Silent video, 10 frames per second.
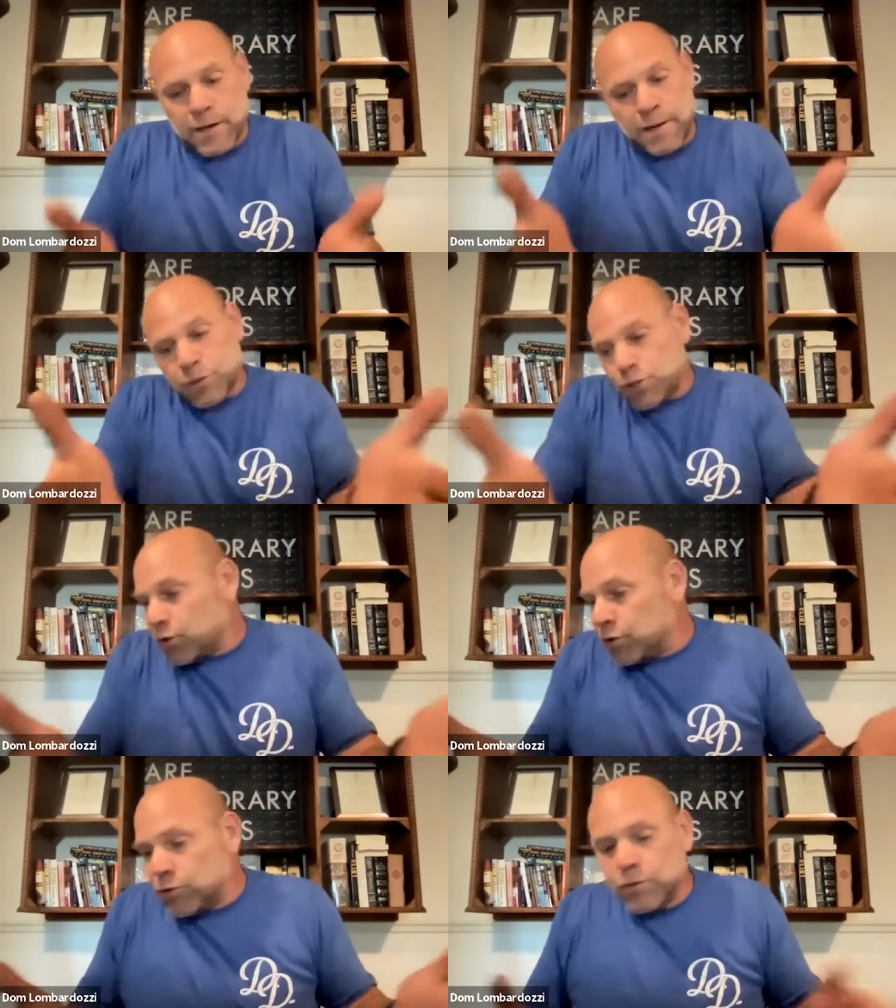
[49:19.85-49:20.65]
I'm
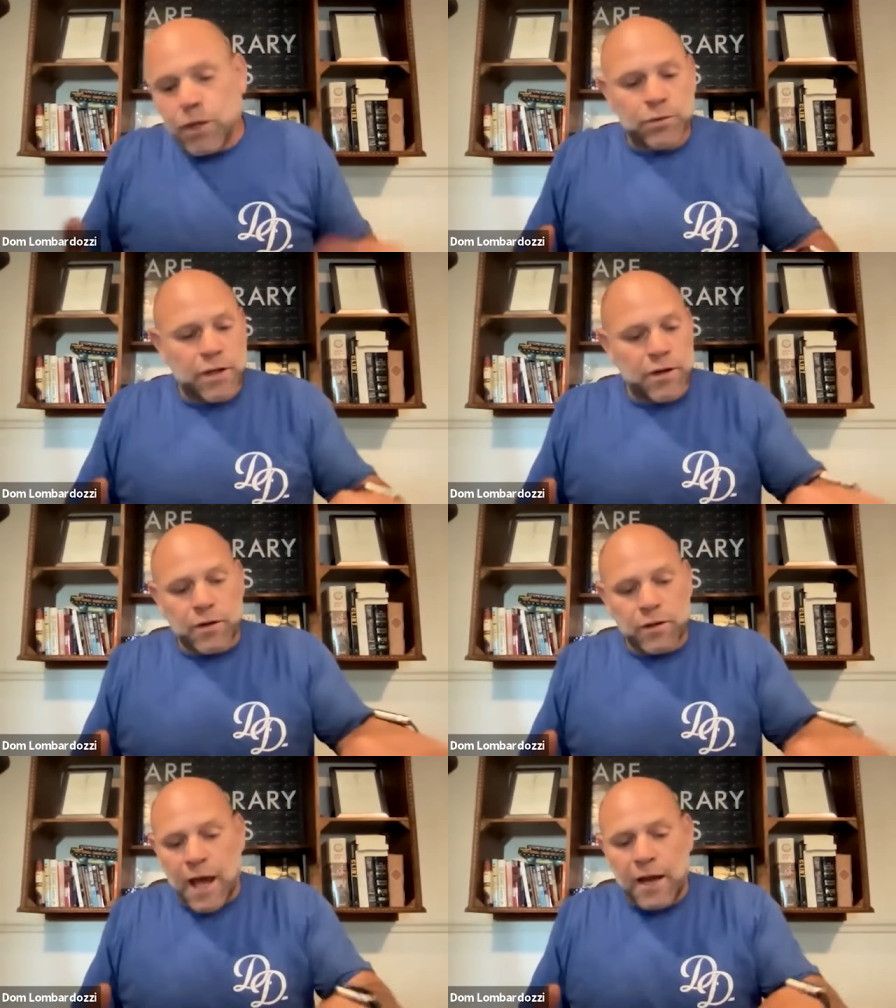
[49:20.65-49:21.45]
sure you know there are
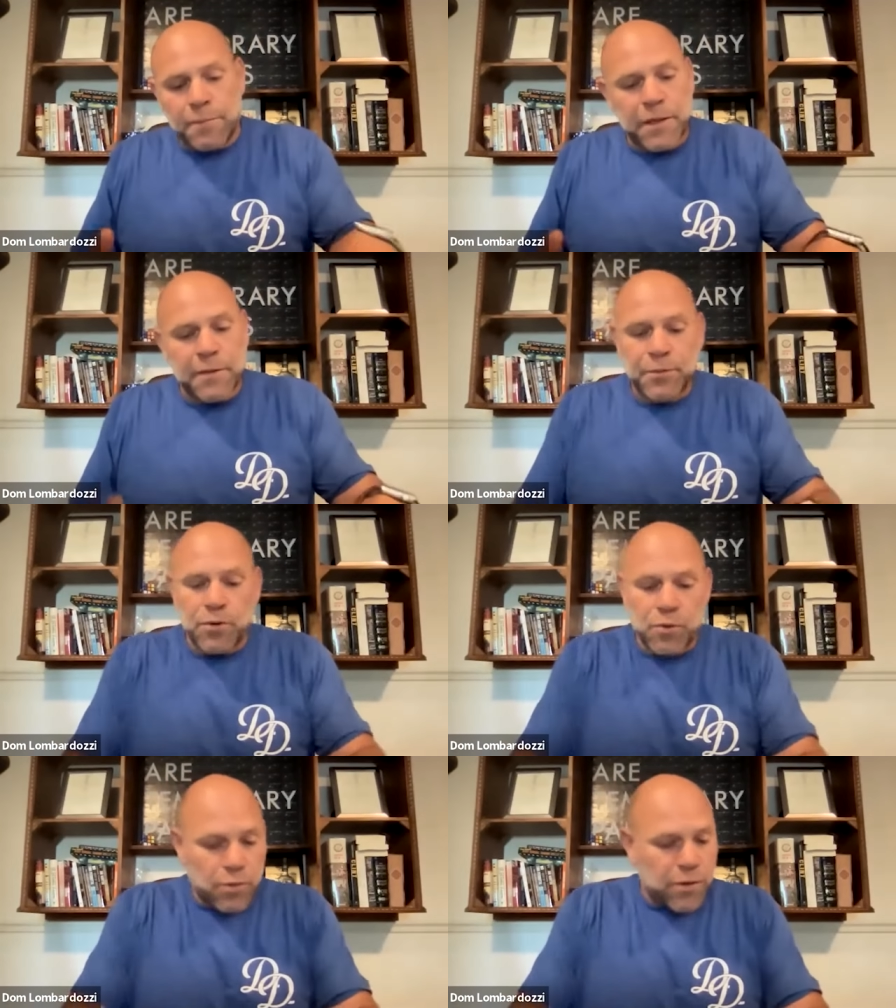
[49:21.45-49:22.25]
a lot of
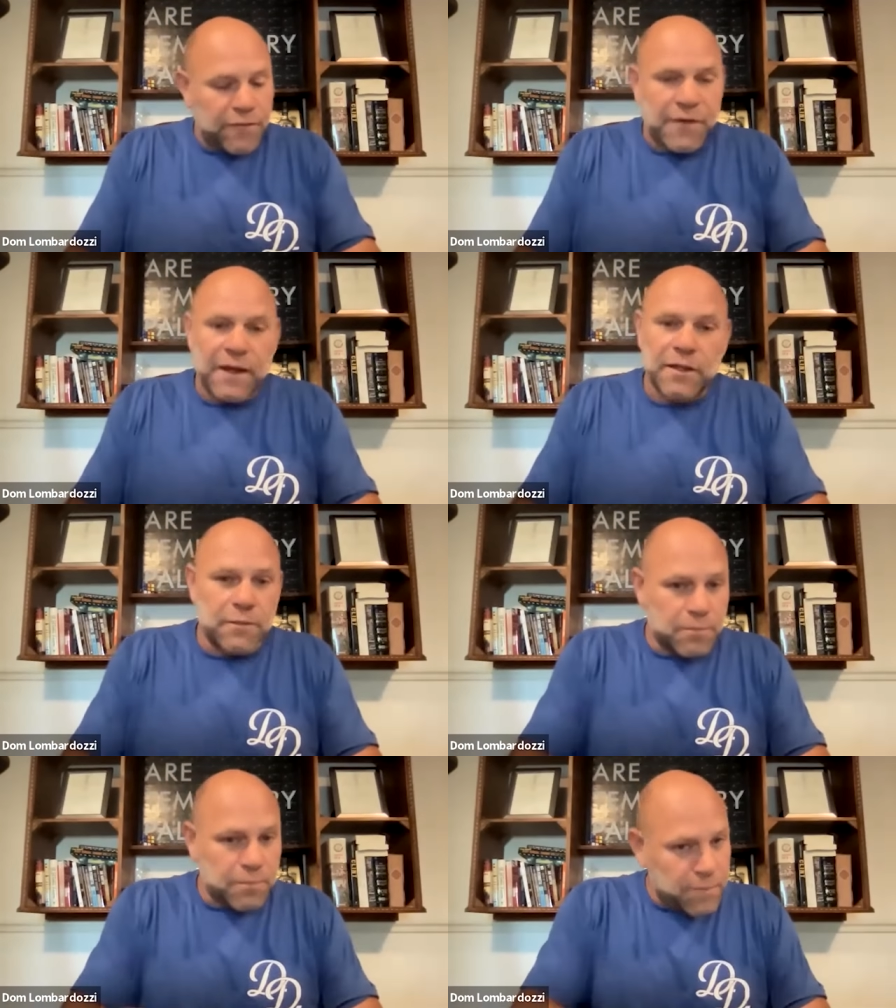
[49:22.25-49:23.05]
people who were
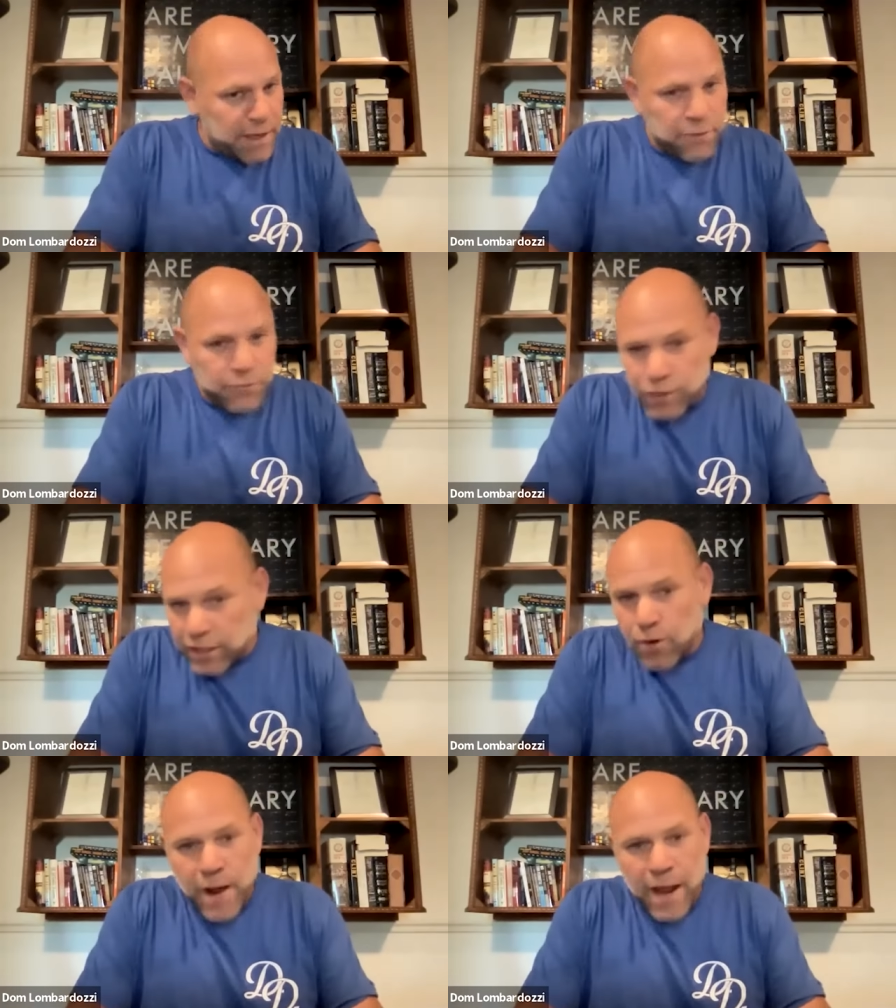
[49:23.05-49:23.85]
affected by the
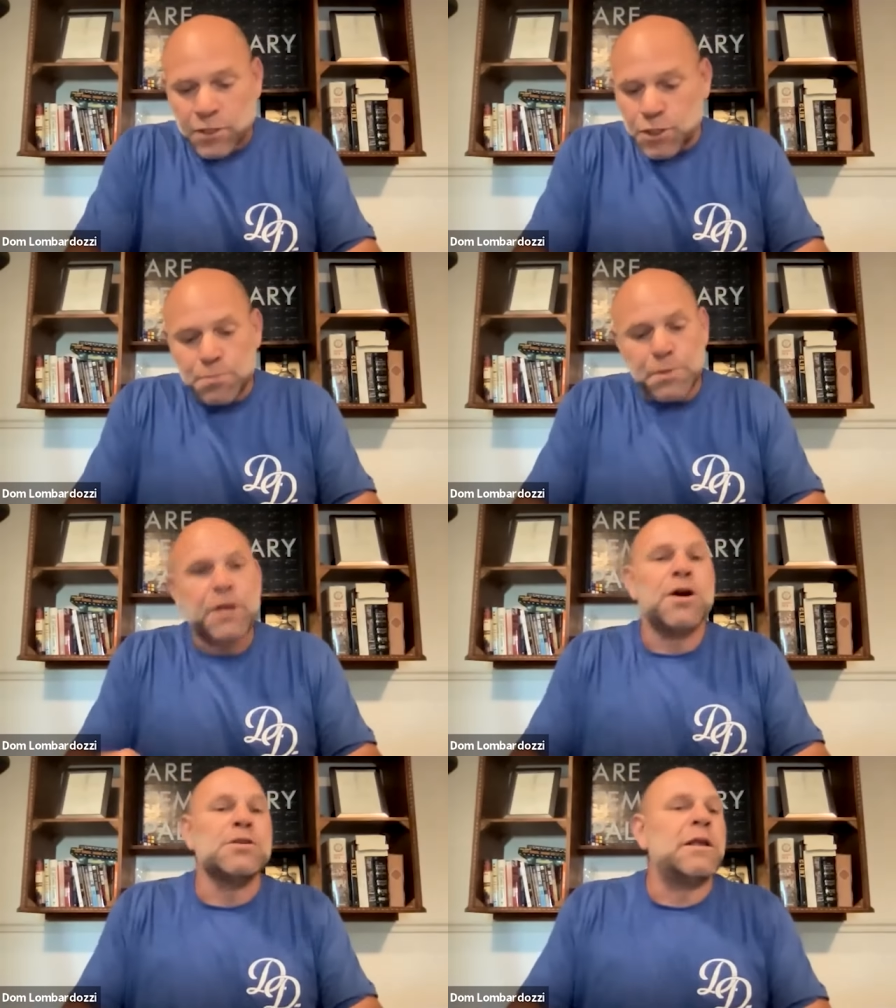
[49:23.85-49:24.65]
RICO Act just
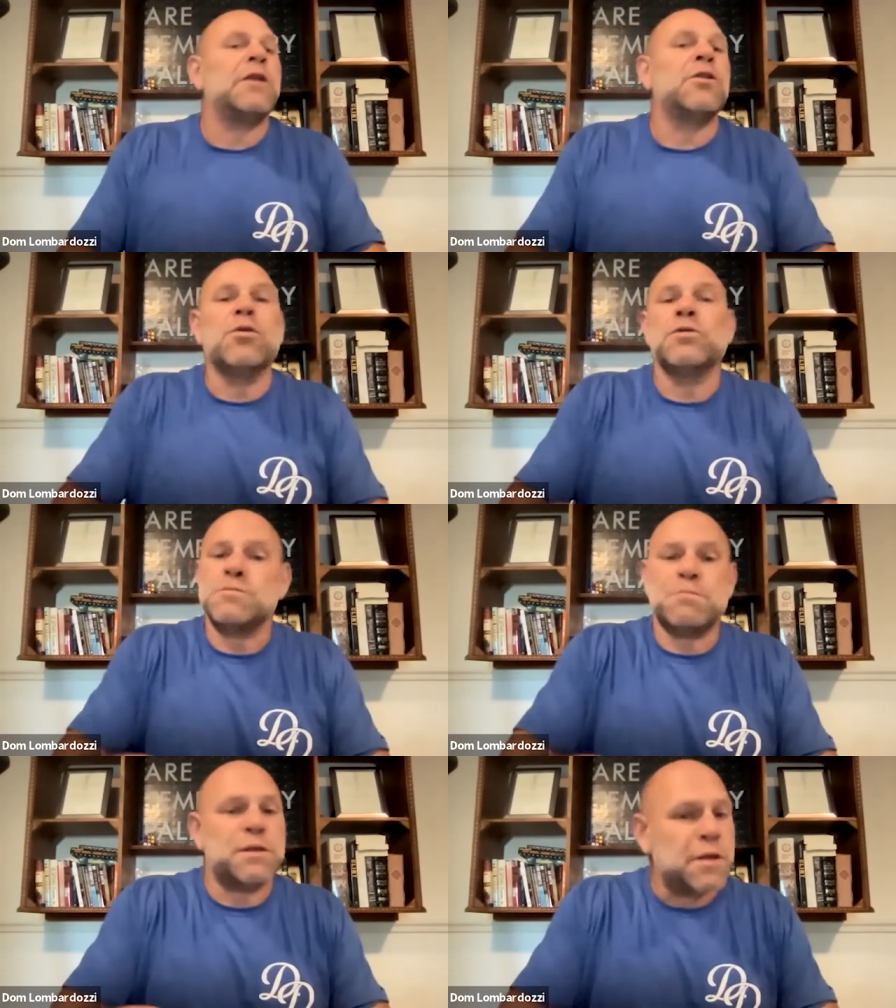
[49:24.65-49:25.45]
because they know
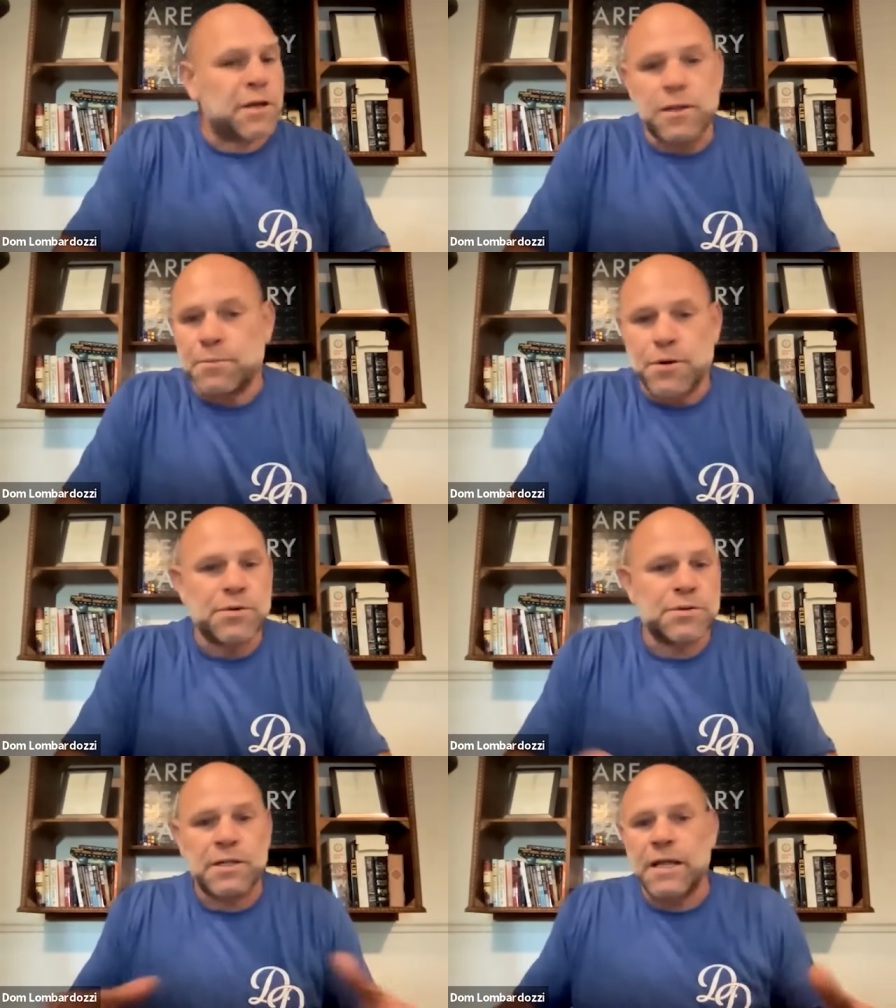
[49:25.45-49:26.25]
this particular
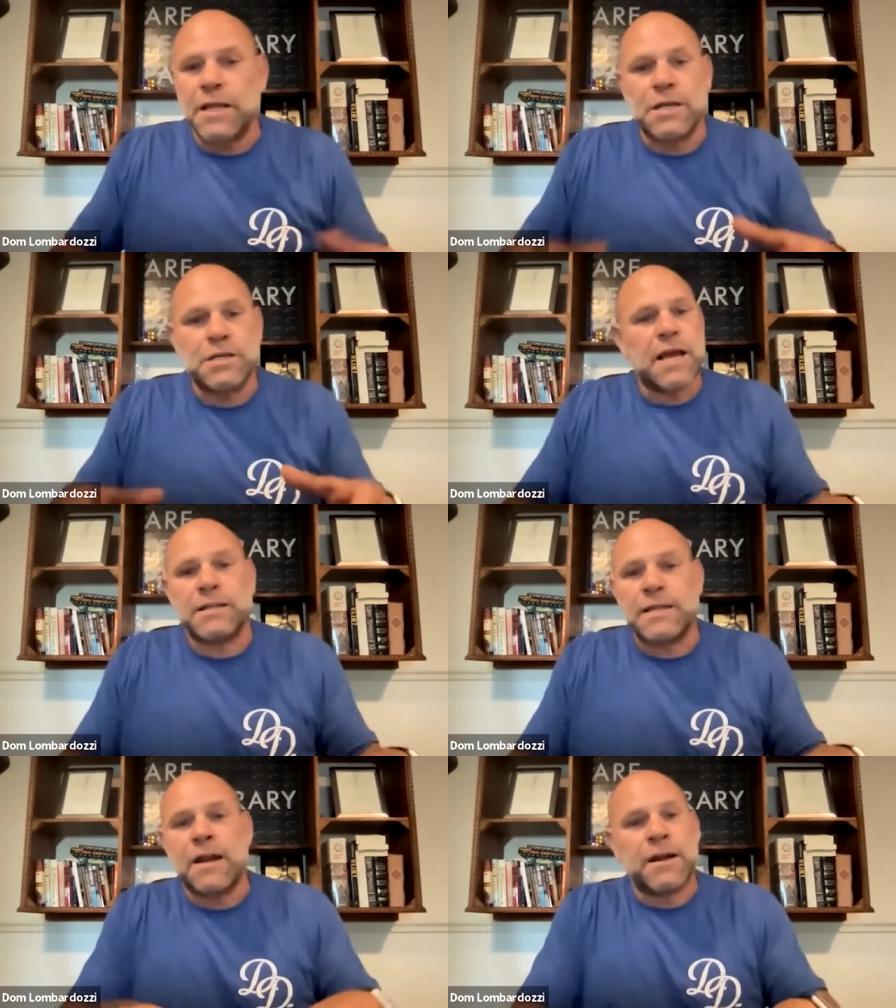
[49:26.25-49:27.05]
person and they
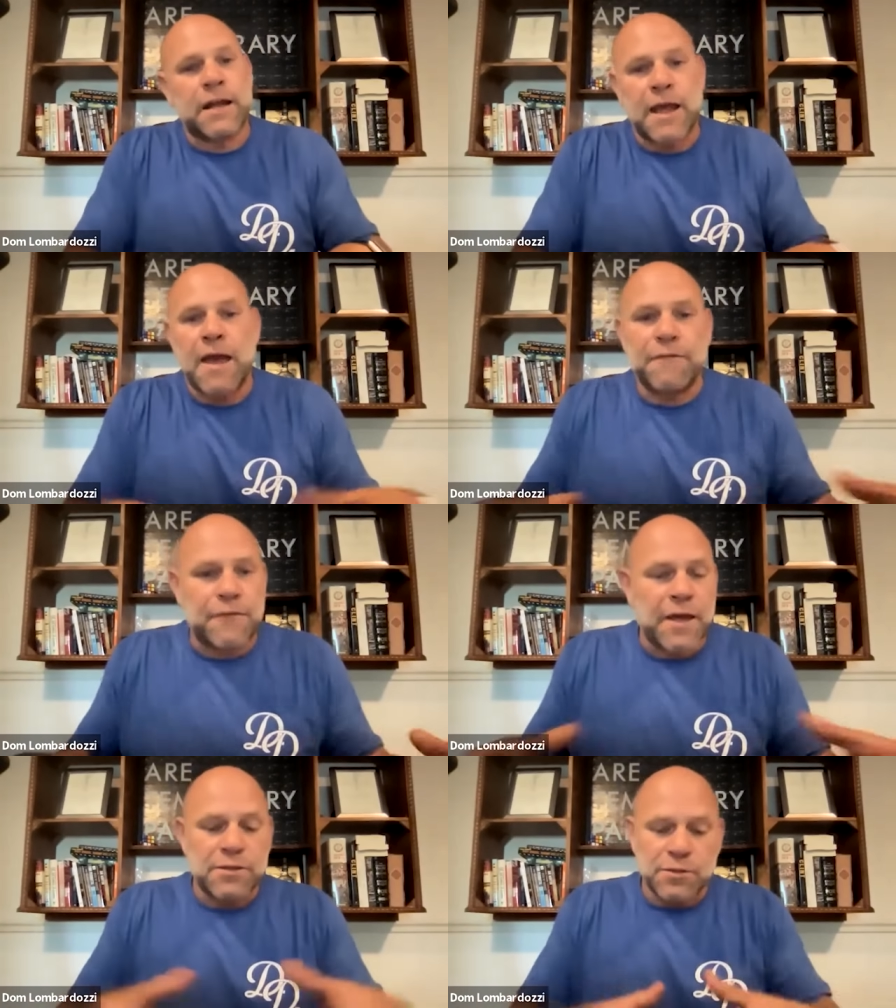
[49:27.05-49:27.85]
sat down in a cafe.